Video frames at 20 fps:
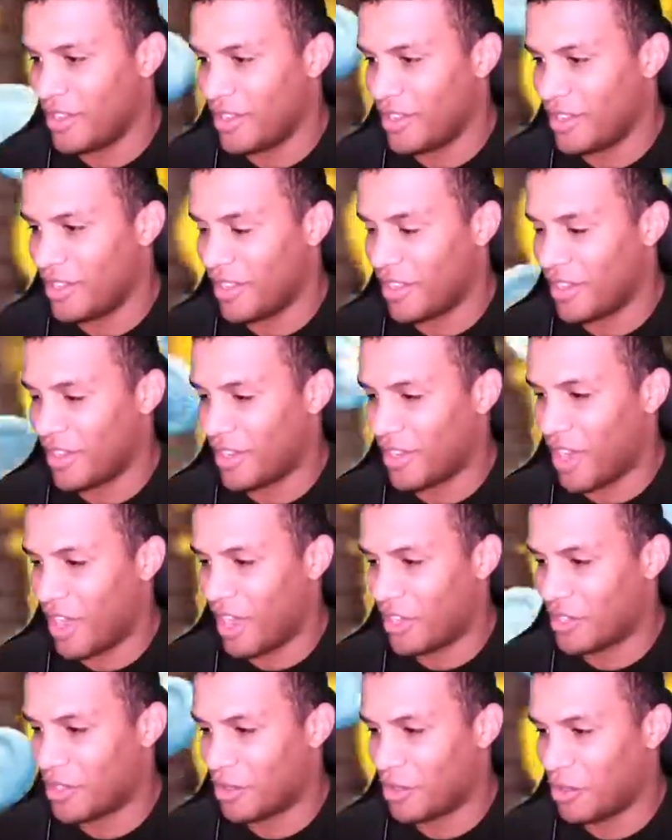the
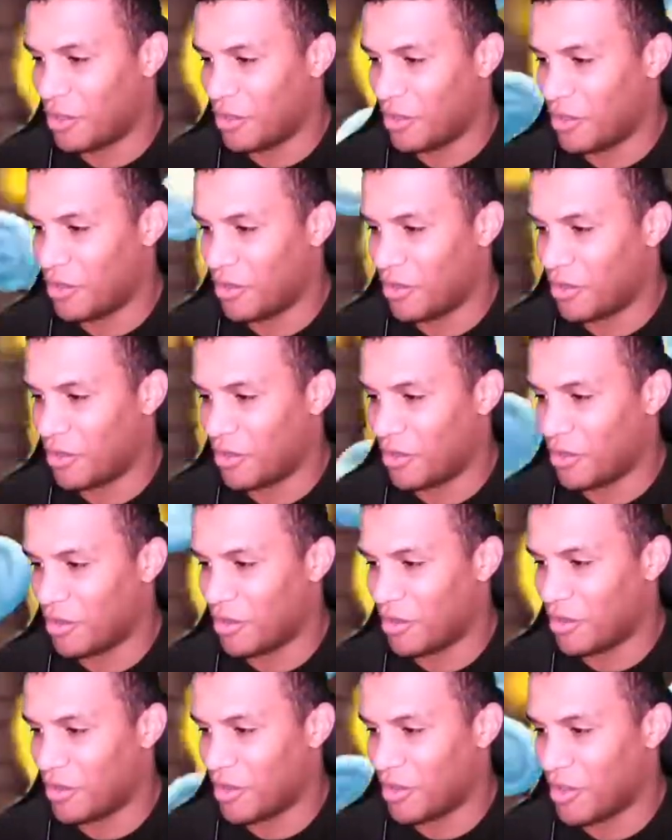console
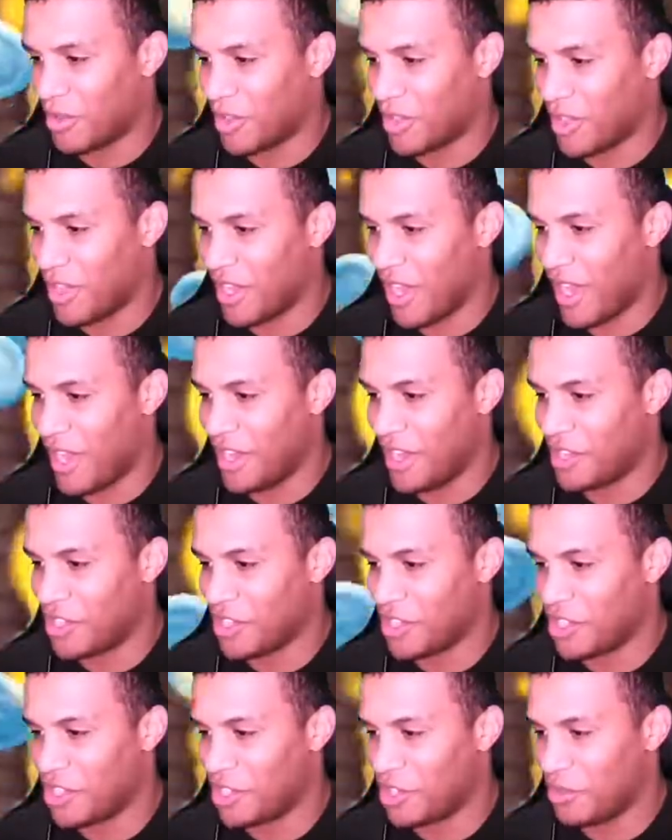thing, and it
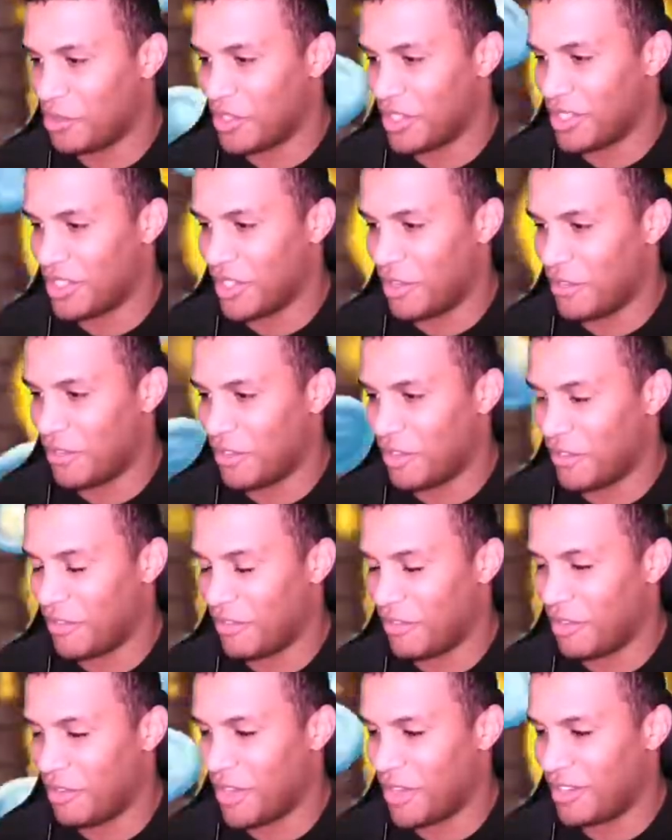just shoots itself in the
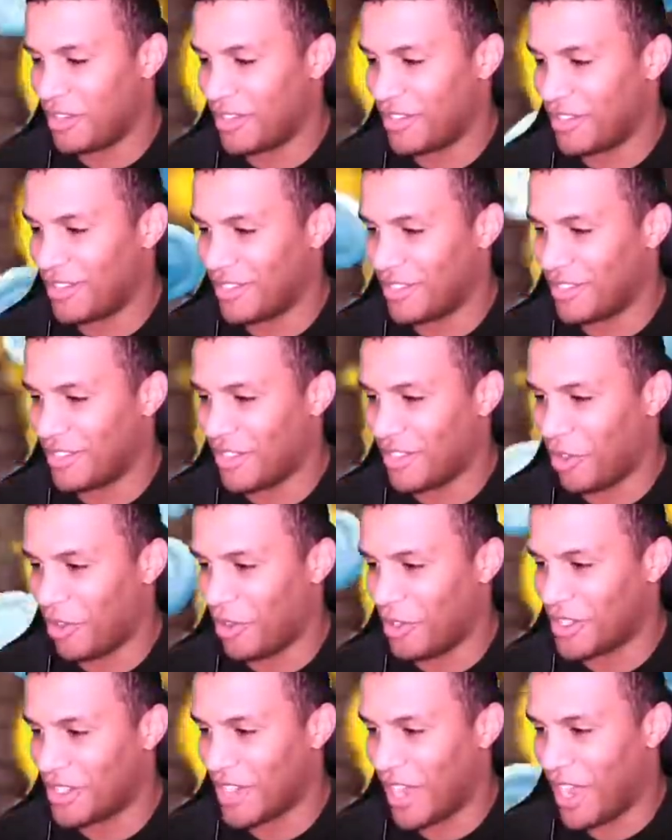foot
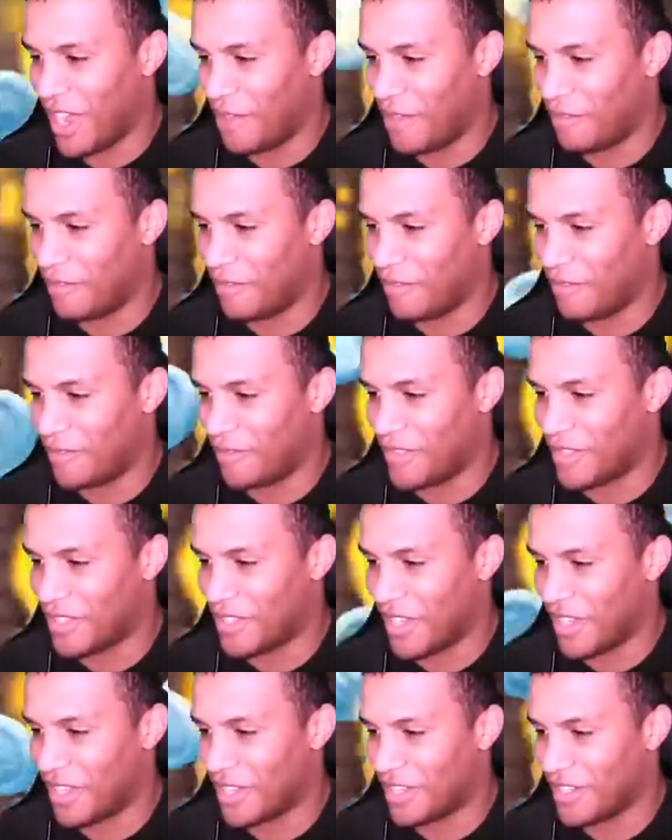all the time.
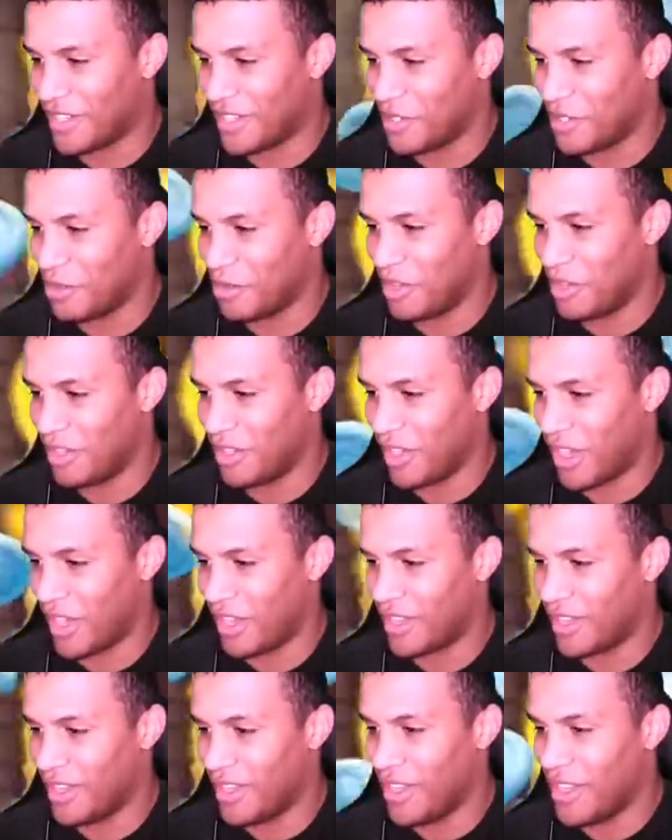It's like, dude,
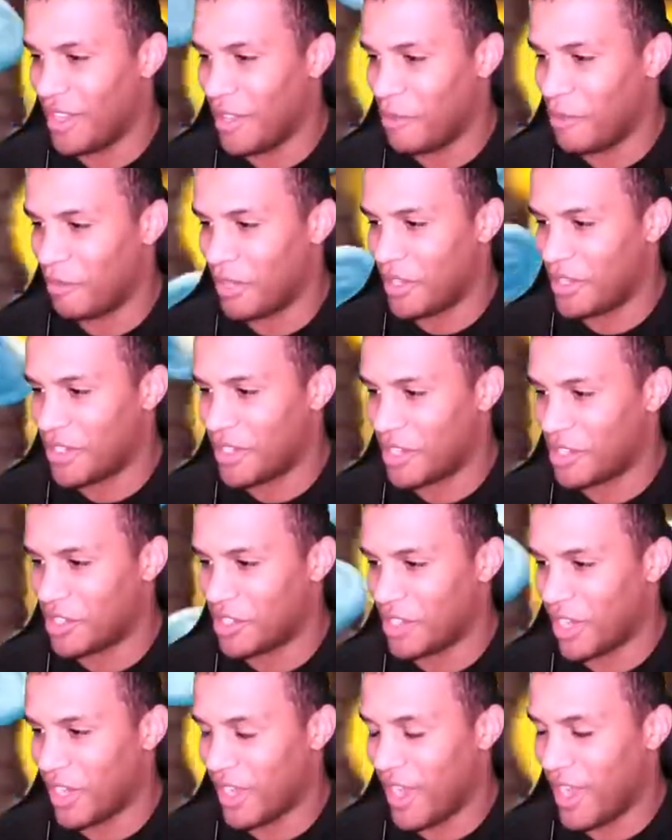like
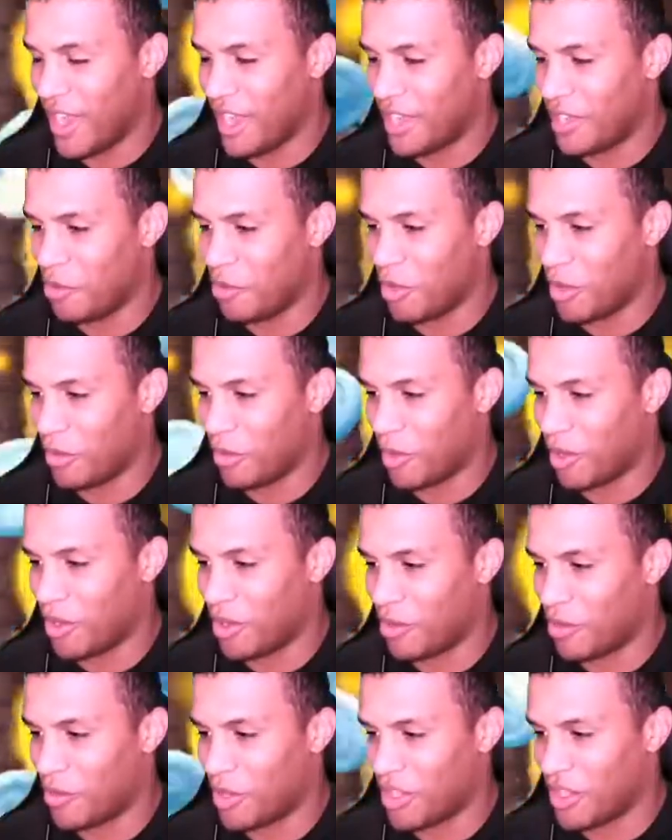PlayStation's like, hey, do you want to
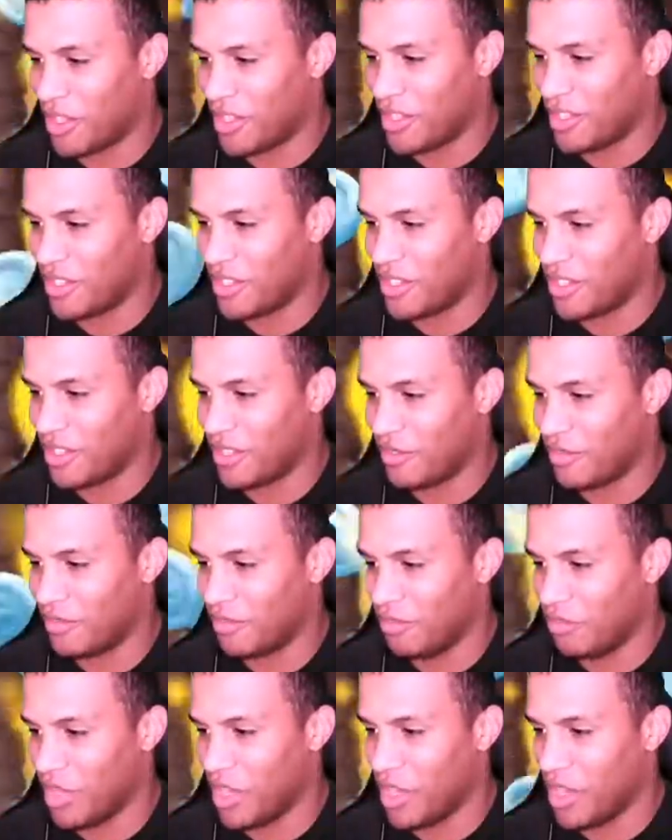partner with us?
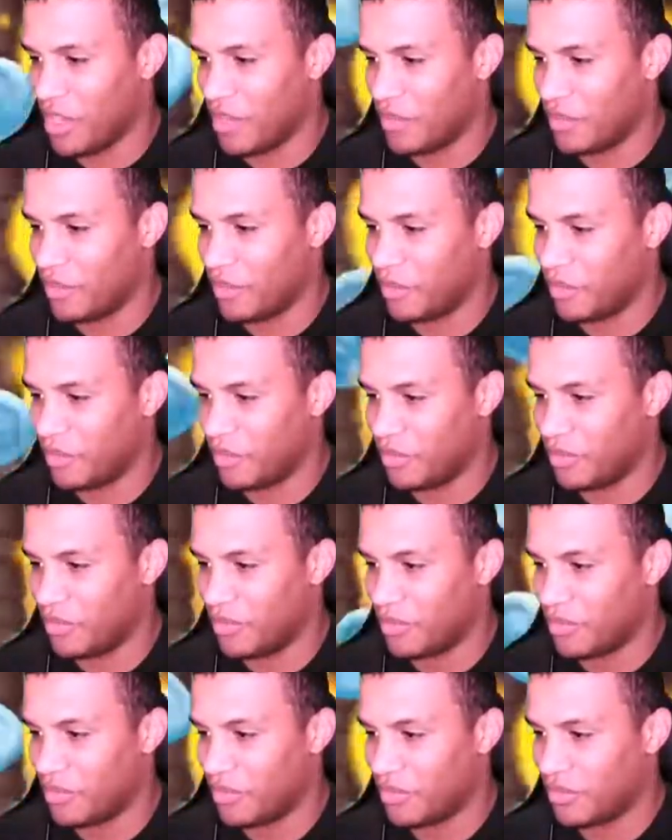No.
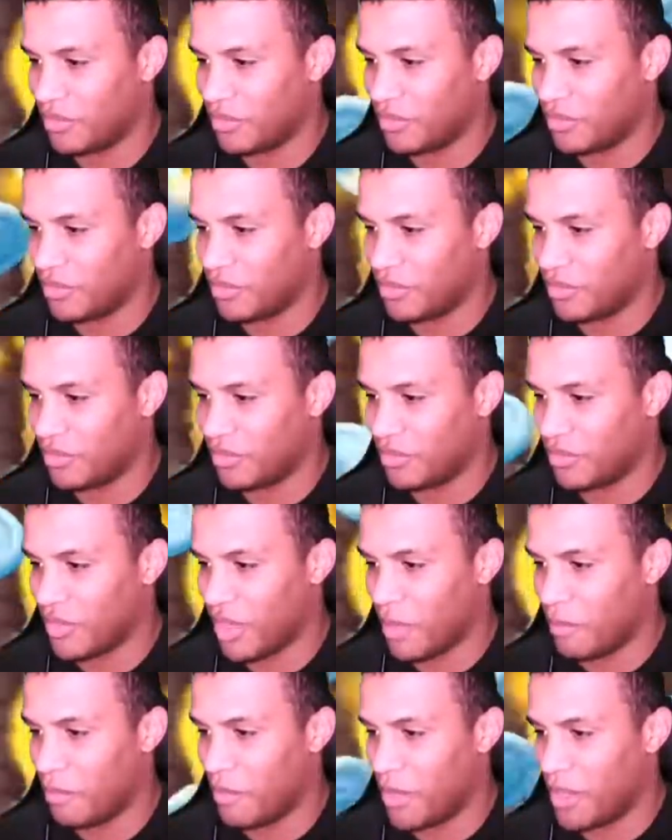
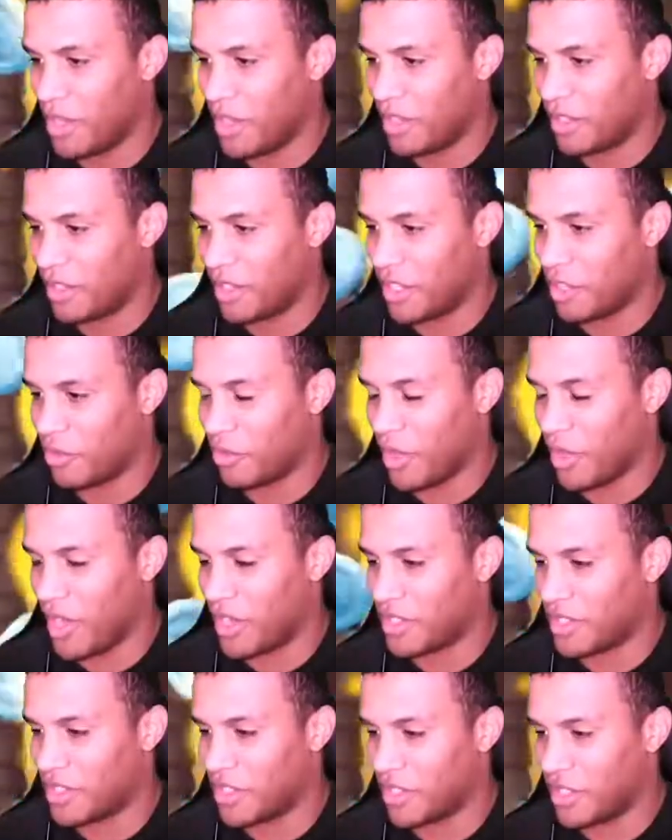Immediately
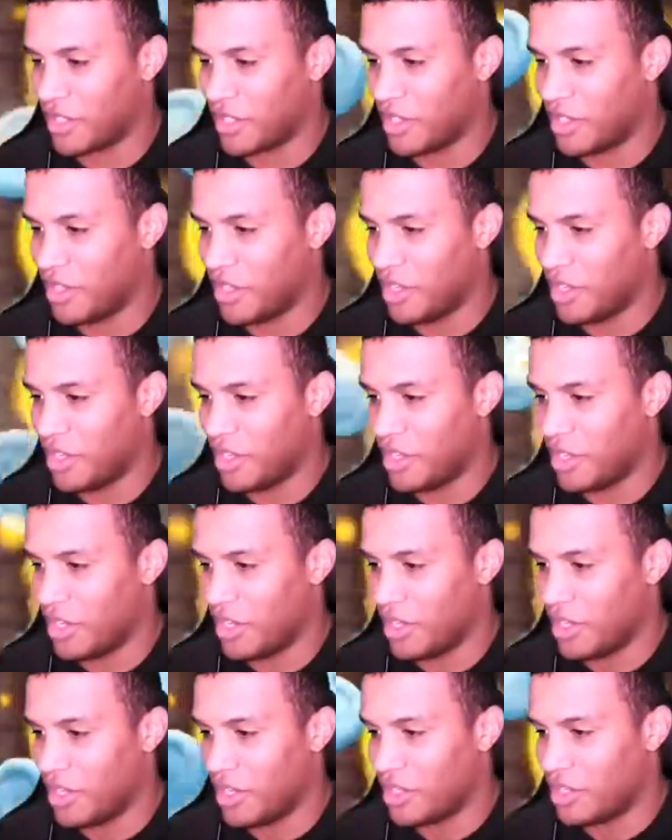creates a
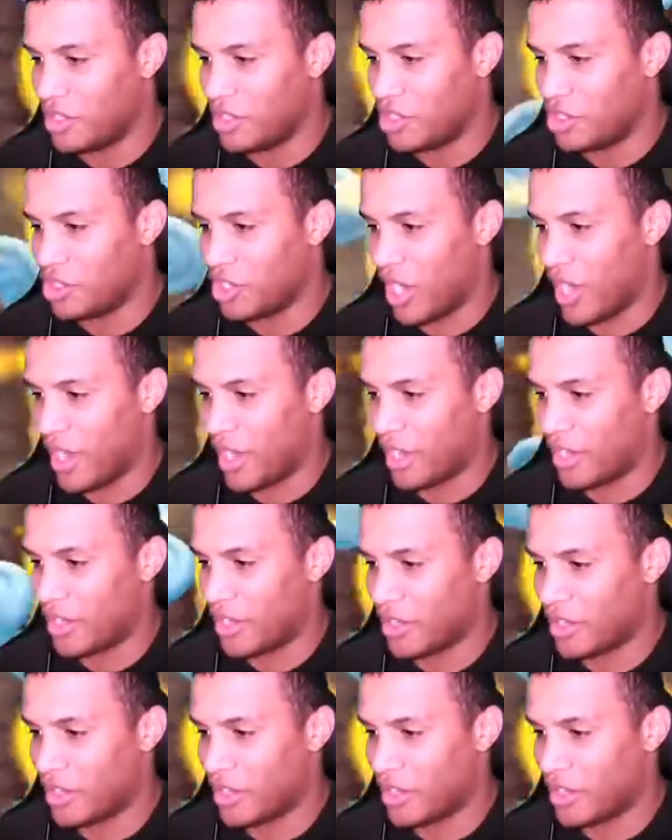giant